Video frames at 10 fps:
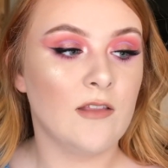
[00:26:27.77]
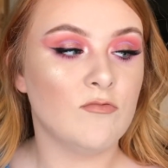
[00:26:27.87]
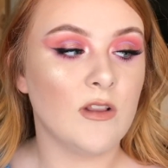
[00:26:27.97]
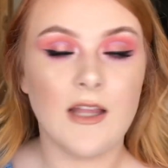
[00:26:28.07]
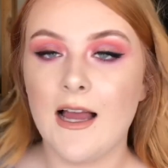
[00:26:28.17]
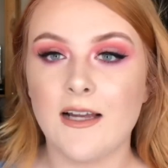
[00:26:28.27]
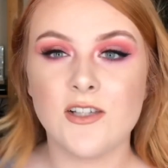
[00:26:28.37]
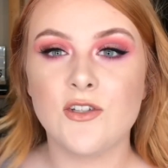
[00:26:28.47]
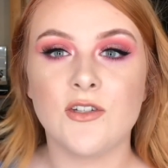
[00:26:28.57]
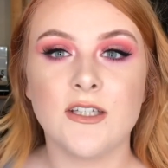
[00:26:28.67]

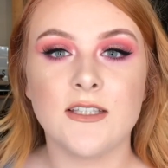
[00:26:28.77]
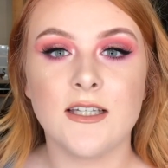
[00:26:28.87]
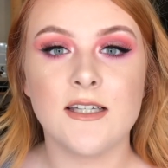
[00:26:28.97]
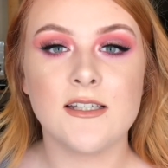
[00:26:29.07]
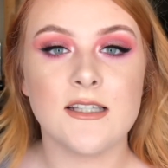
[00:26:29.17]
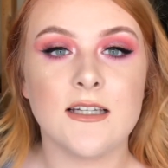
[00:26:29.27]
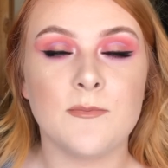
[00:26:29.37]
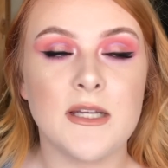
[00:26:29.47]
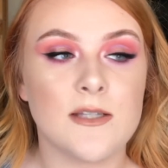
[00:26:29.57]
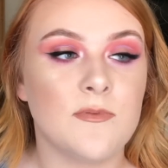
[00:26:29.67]
relaxed doing this and it
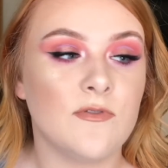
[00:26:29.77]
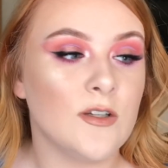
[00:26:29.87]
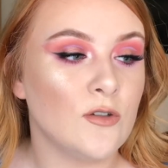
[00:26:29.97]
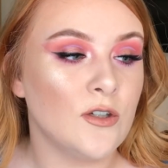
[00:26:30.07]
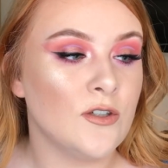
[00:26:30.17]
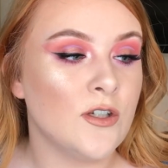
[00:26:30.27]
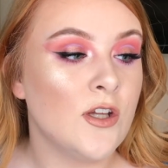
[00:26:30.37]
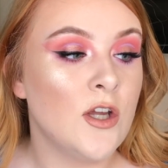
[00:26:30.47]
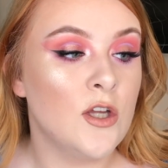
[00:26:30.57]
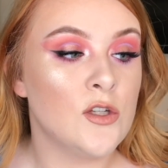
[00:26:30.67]
makes me feel good.
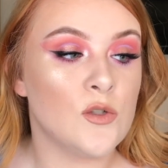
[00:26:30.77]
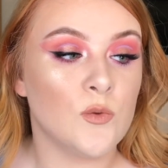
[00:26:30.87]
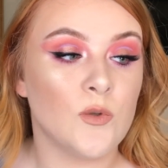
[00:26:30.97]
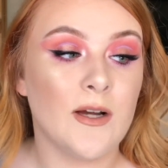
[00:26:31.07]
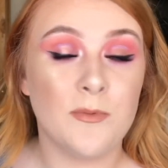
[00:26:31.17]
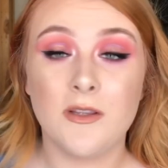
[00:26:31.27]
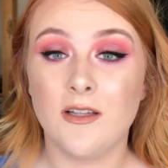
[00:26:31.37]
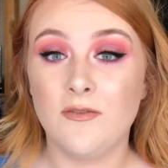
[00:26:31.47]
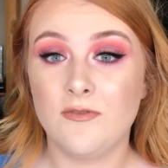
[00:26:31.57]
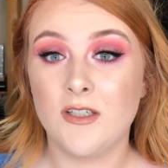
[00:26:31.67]
So I would
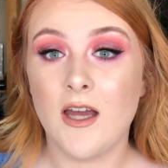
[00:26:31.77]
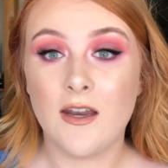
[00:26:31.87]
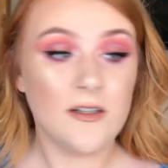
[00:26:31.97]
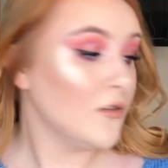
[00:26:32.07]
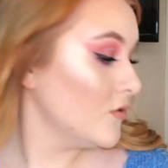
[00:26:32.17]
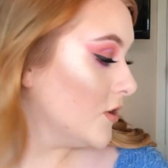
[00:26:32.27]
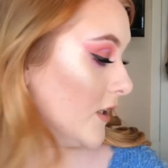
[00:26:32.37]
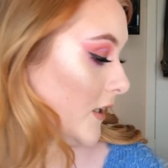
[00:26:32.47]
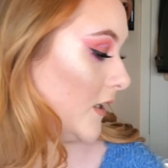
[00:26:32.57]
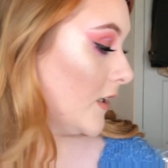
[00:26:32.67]
love to carry on
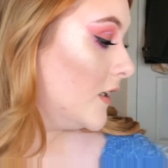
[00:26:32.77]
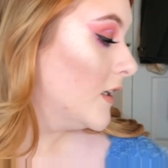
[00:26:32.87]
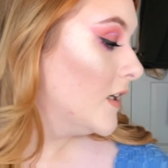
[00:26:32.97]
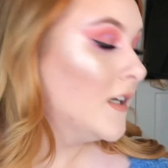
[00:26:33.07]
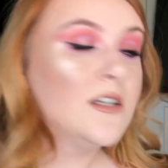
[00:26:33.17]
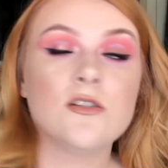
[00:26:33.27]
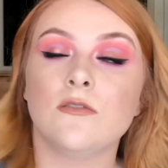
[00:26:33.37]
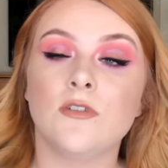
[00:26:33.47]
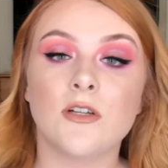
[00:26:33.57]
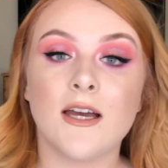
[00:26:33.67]
doing it. So
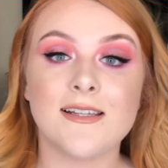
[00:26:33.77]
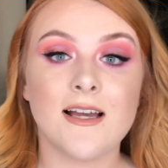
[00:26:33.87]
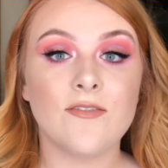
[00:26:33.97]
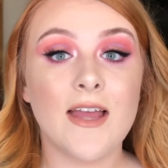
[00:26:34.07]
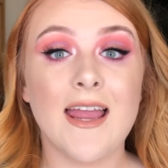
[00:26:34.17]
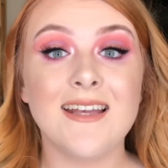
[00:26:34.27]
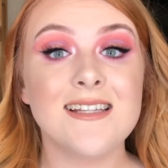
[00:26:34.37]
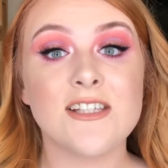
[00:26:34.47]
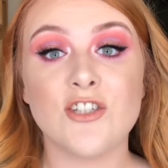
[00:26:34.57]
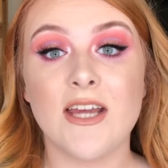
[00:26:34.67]
if you guys have any
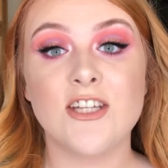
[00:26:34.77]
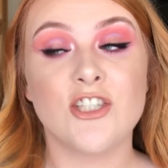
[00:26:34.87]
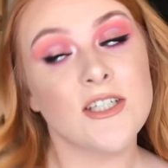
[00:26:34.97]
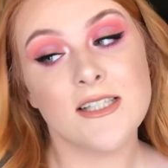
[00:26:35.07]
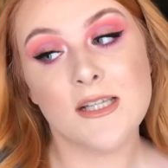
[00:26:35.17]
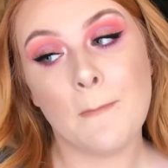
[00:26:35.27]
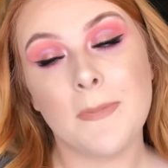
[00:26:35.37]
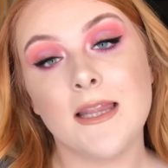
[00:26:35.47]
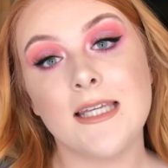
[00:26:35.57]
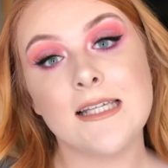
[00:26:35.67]
suggestions,
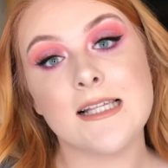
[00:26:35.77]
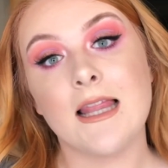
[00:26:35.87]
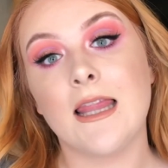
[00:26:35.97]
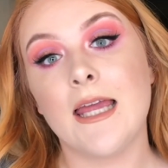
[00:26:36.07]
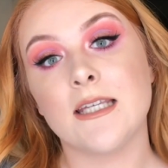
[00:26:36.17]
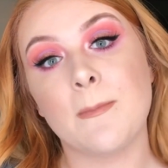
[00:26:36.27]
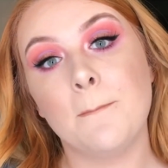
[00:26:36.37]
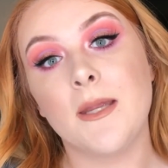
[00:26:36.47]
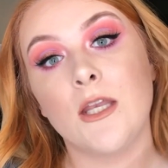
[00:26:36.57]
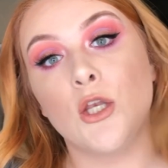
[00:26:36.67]
please let
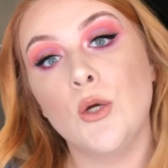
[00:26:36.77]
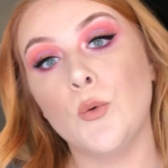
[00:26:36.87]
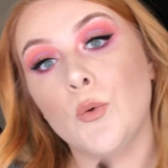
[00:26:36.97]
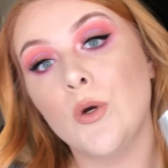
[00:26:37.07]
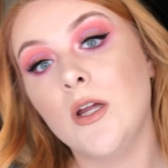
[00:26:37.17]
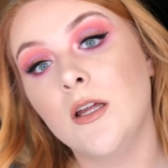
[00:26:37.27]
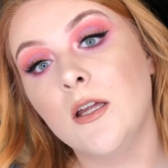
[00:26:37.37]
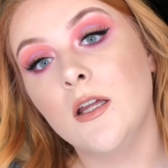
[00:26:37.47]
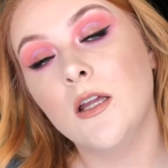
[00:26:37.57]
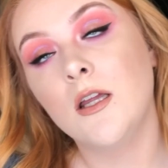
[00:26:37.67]
me know.
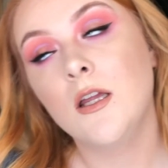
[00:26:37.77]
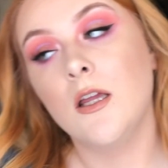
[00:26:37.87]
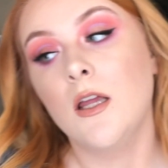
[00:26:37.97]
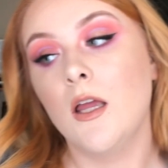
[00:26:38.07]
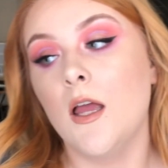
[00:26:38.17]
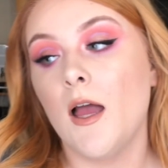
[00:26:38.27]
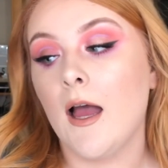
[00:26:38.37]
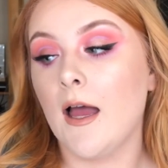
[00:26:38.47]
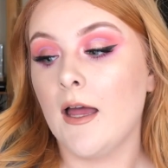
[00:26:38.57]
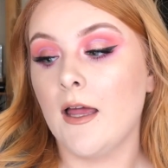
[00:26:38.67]

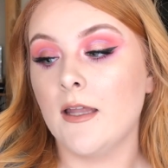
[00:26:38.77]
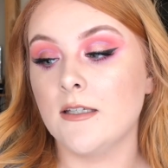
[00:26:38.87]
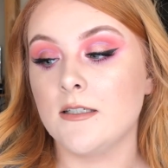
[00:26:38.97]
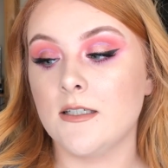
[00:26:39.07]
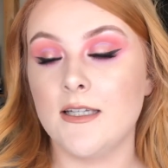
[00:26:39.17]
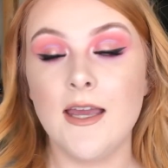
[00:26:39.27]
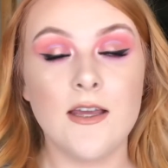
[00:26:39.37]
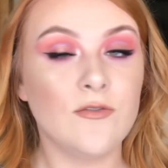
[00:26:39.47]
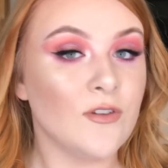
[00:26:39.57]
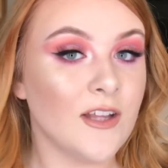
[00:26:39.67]
And yeah,
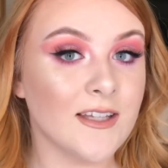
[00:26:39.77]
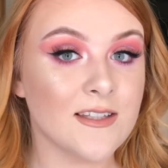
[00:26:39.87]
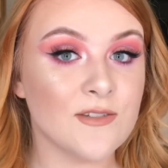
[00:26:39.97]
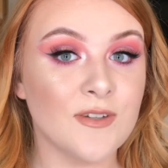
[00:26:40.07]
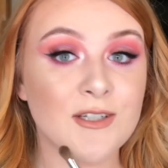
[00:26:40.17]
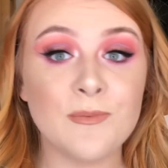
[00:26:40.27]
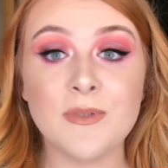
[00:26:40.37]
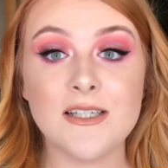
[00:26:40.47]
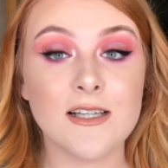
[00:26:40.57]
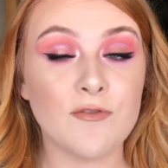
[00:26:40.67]
if you like this video,
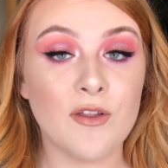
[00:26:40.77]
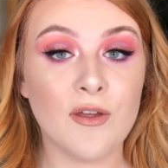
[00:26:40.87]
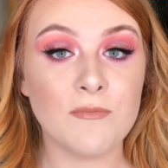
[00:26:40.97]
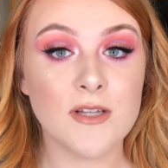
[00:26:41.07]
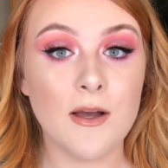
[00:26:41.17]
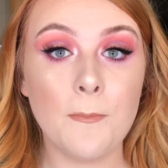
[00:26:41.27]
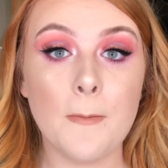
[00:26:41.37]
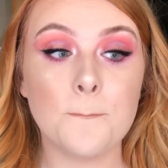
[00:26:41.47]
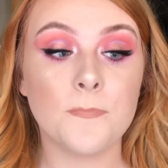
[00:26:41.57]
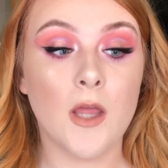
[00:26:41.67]
please give it a thumbs up.
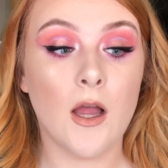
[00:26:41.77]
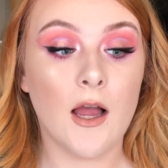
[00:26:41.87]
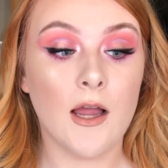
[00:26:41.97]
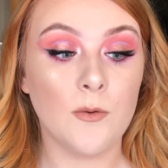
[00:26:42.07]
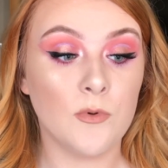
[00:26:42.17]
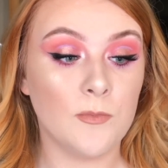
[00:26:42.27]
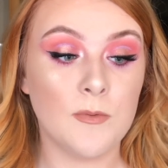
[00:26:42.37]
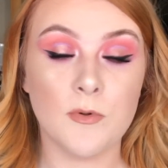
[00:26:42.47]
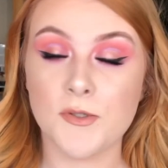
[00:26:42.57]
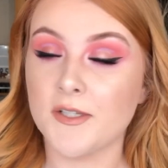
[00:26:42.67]
I will be
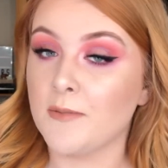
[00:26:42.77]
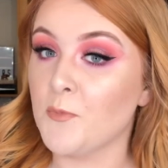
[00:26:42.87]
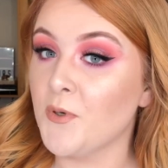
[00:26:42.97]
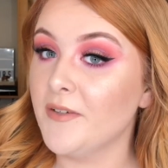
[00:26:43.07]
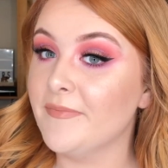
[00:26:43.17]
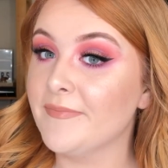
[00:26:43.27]
posting more